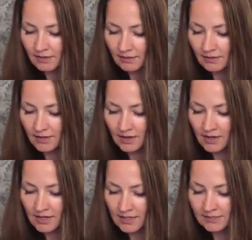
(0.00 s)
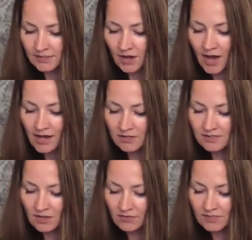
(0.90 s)
So there is, your higher
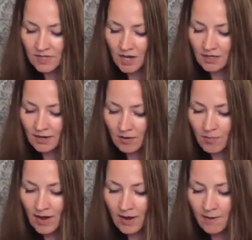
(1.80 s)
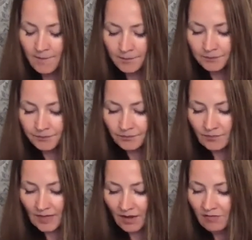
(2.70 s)
self is talking about
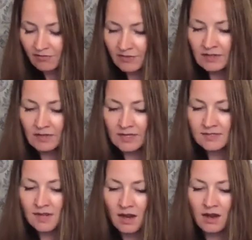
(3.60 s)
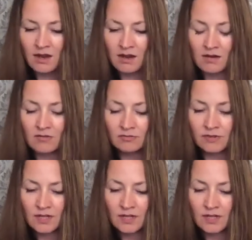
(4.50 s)
and feelings of